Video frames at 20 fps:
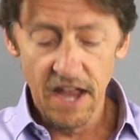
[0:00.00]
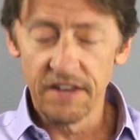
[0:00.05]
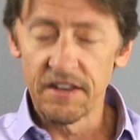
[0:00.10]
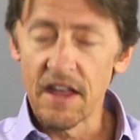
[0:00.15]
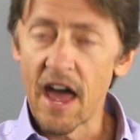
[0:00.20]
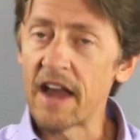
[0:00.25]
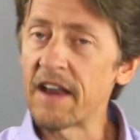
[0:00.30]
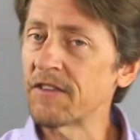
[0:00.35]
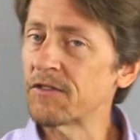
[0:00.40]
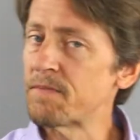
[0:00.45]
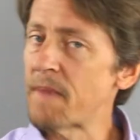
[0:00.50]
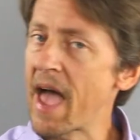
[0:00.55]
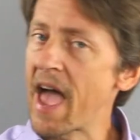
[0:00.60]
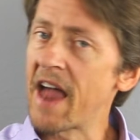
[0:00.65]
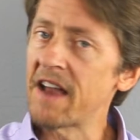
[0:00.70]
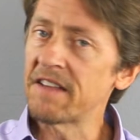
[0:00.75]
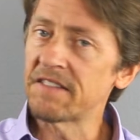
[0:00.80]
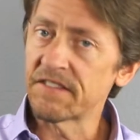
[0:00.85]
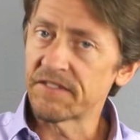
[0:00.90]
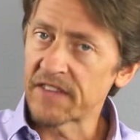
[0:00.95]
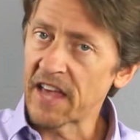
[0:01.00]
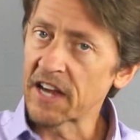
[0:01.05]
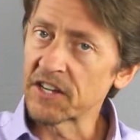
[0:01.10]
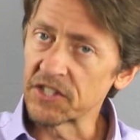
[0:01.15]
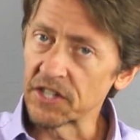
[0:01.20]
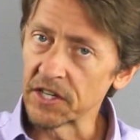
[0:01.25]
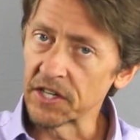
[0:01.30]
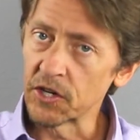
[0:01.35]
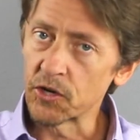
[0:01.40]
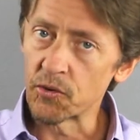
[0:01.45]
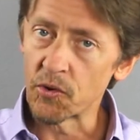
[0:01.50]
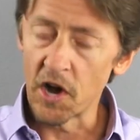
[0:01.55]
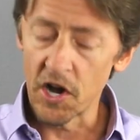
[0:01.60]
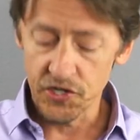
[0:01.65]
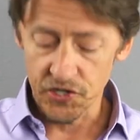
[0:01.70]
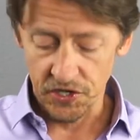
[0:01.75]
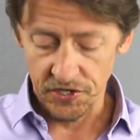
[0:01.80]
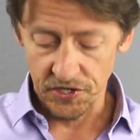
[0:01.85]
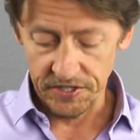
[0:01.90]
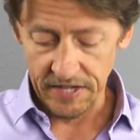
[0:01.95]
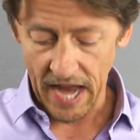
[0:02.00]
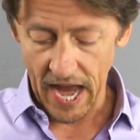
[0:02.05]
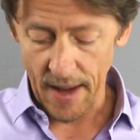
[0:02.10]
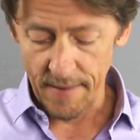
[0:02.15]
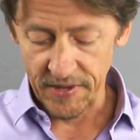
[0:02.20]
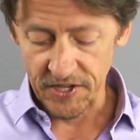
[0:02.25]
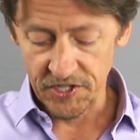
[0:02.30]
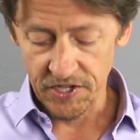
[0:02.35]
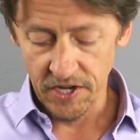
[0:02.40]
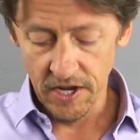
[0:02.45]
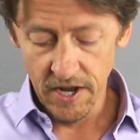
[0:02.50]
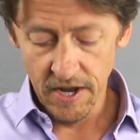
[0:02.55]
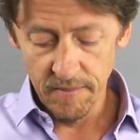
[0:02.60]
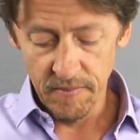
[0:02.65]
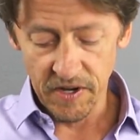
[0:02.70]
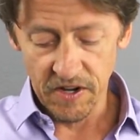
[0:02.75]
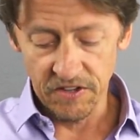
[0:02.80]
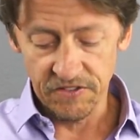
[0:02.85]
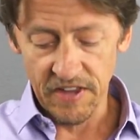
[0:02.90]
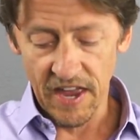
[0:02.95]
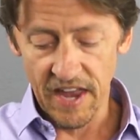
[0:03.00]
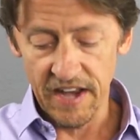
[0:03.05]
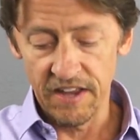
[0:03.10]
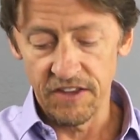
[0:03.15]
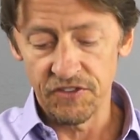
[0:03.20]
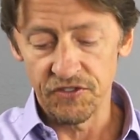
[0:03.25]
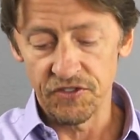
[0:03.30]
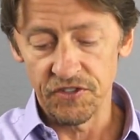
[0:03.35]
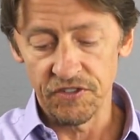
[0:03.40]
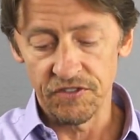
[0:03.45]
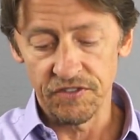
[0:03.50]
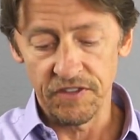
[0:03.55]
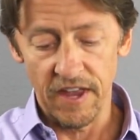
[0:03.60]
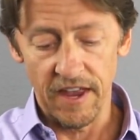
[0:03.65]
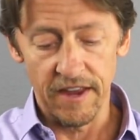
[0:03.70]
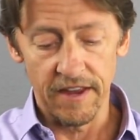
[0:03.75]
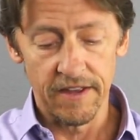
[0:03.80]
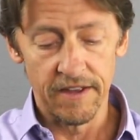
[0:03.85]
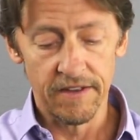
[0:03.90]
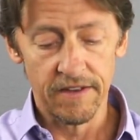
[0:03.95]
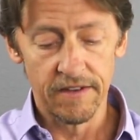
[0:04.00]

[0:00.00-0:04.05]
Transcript: not as bad as if it's actually crushed or damaged, because that is just a